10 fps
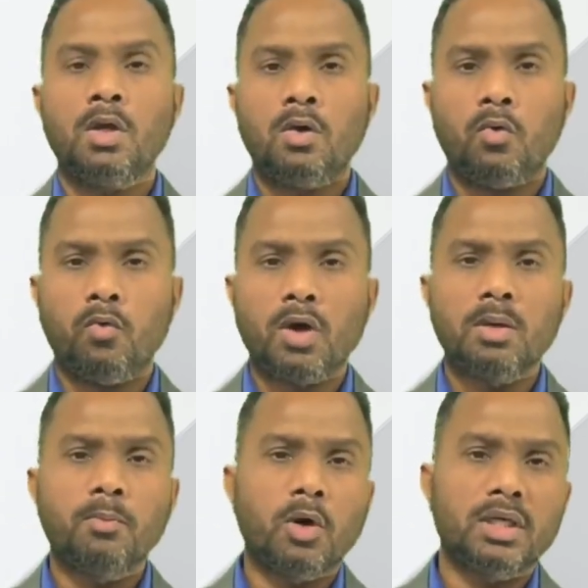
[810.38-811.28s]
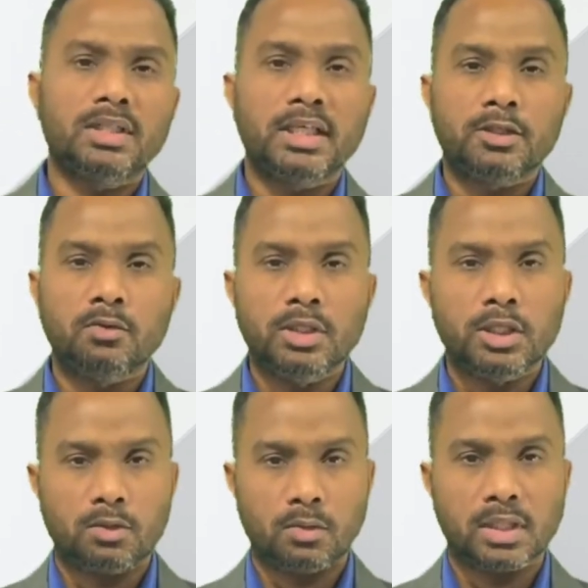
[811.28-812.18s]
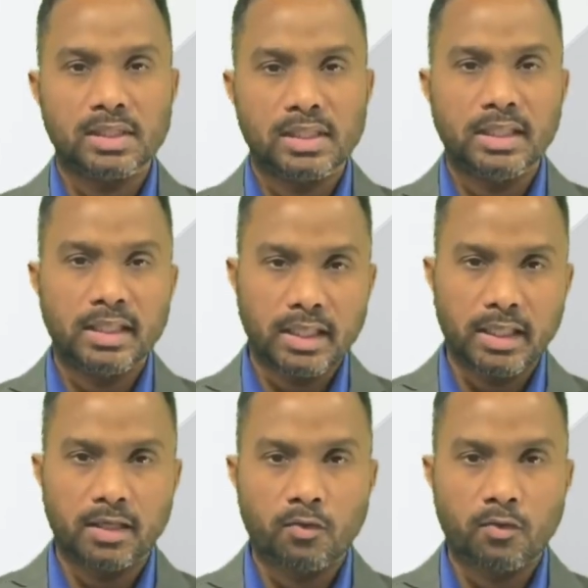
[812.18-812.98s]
One point that you need to consider here